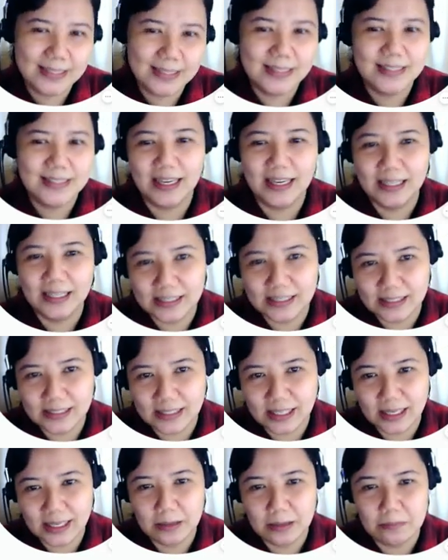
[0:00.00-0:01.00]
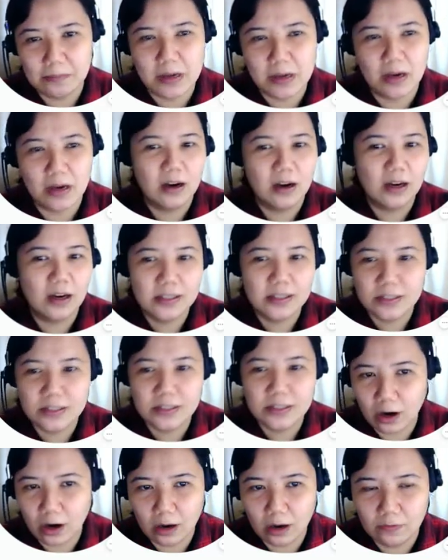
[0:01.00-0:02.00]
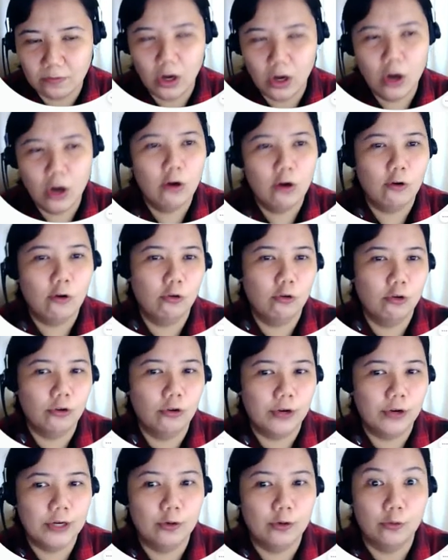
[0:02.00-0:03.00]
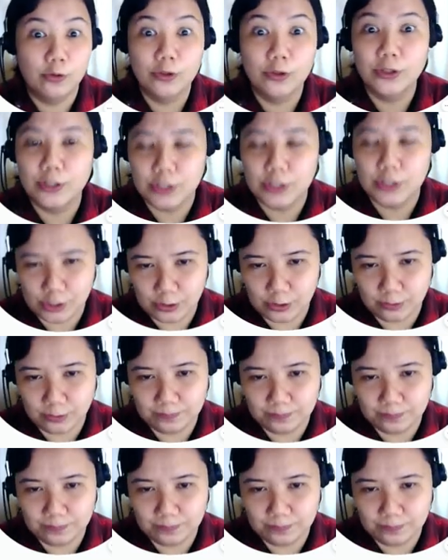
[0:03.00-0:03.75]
secondly, because of, or in order to.